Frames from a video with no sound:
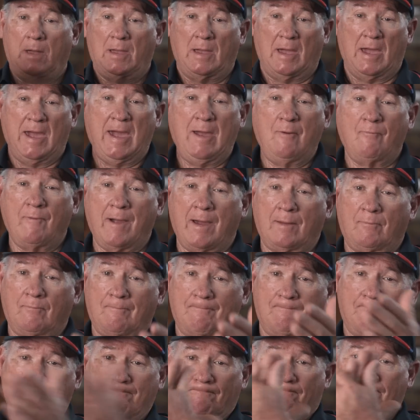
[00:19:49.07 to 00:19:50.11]
He ran
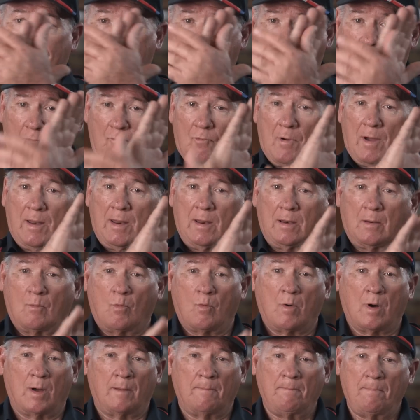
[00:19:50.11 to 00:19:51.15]
right into
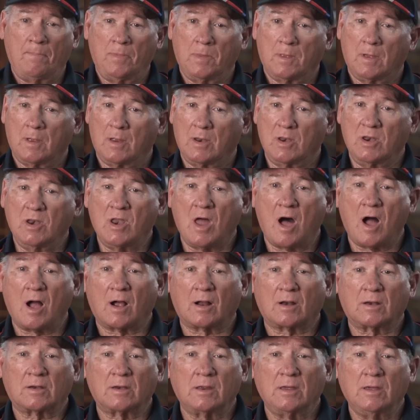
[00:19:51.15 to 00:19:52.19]
one,
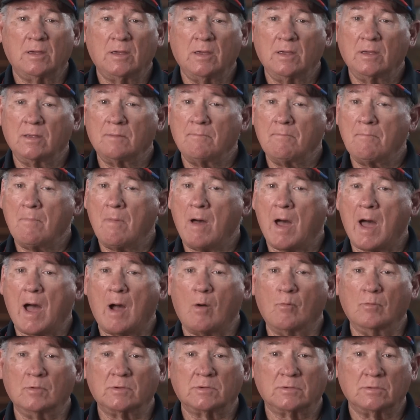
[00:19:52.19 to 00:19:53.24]
knocked him
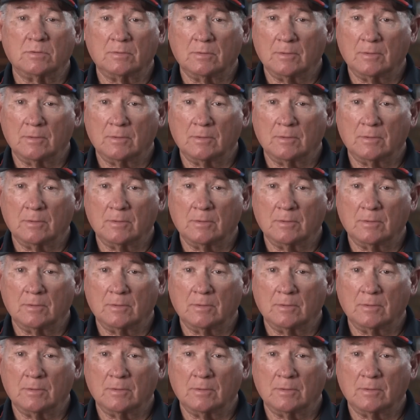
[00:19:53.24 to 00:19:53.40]
out.